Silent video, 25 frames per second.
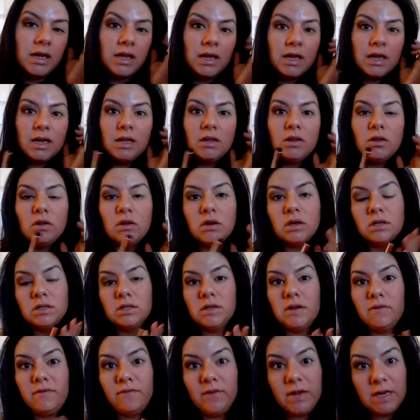it
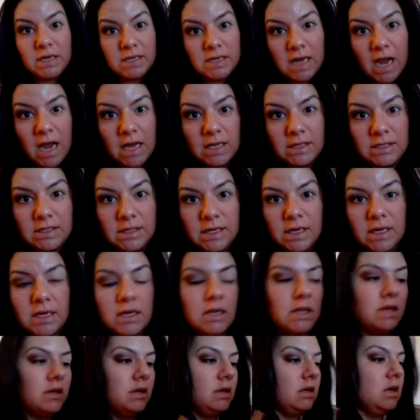looks
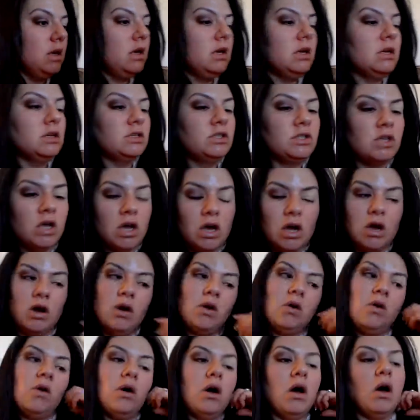fantastic.
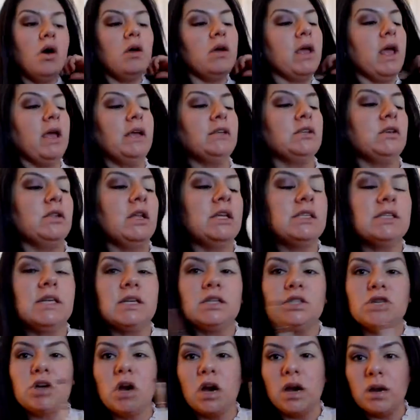So, okay, so let's
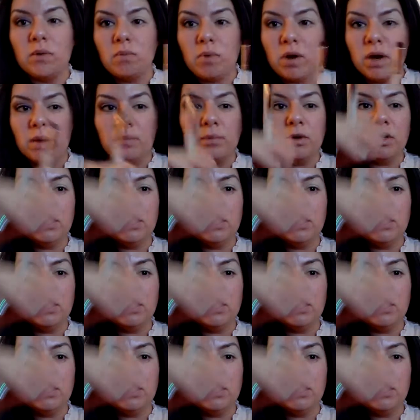get started. What I'm